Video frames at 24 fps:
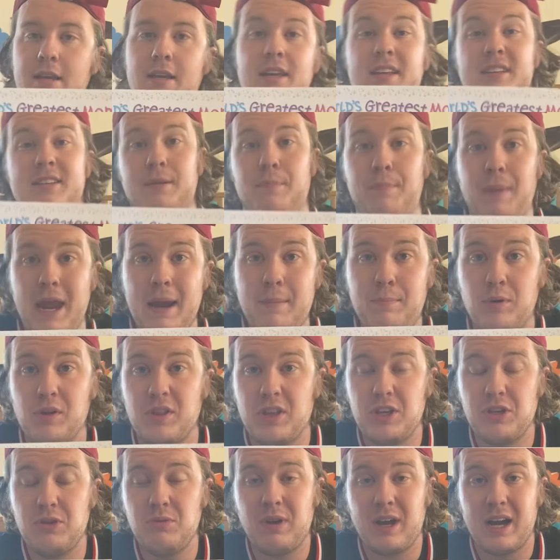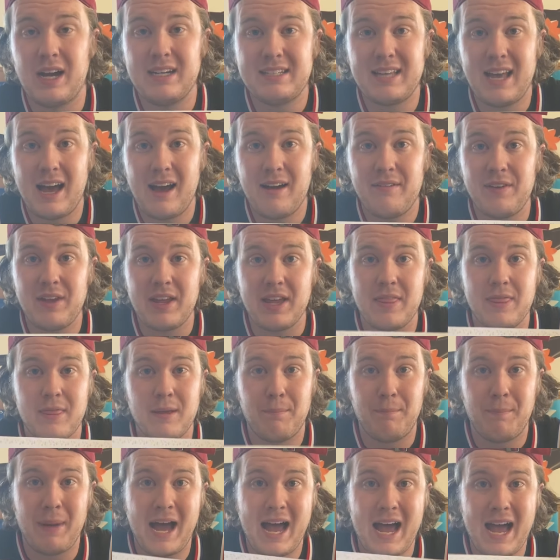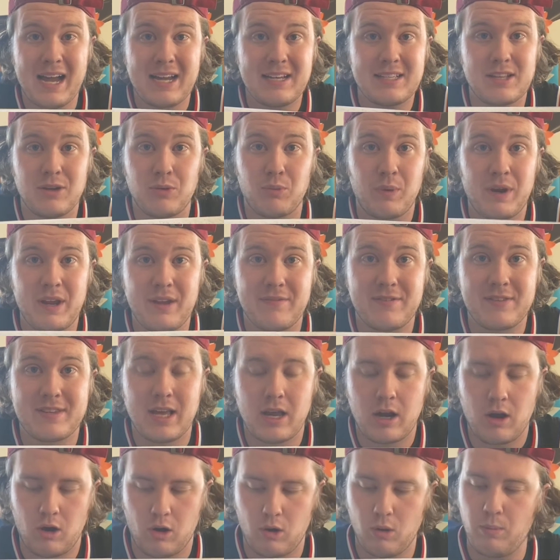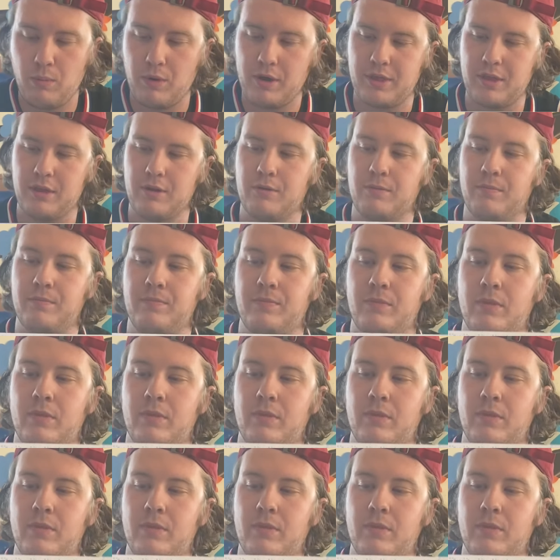is a paper that you guys have in the bags that we have sent home with you.